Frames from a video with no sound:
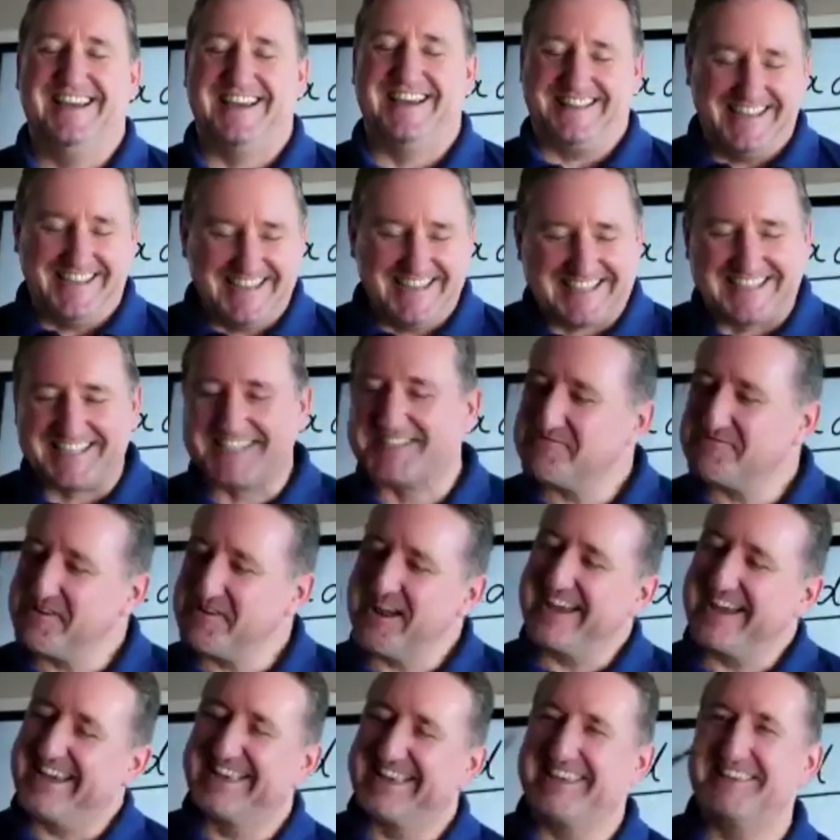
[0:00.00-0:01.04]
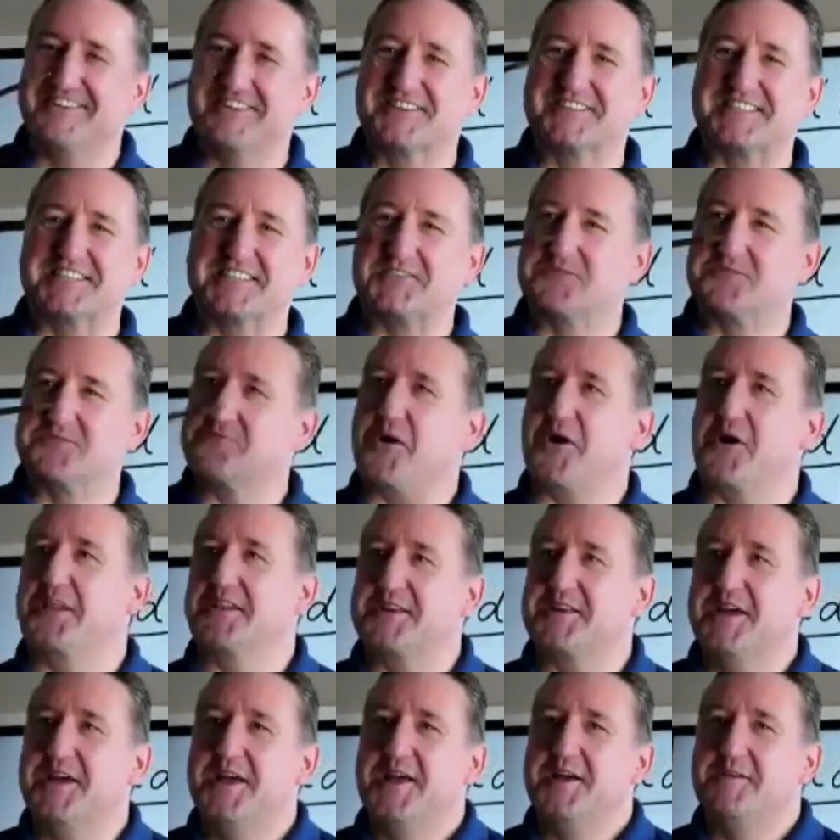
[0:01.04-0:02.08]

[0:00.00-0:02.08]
This is why I use this wand.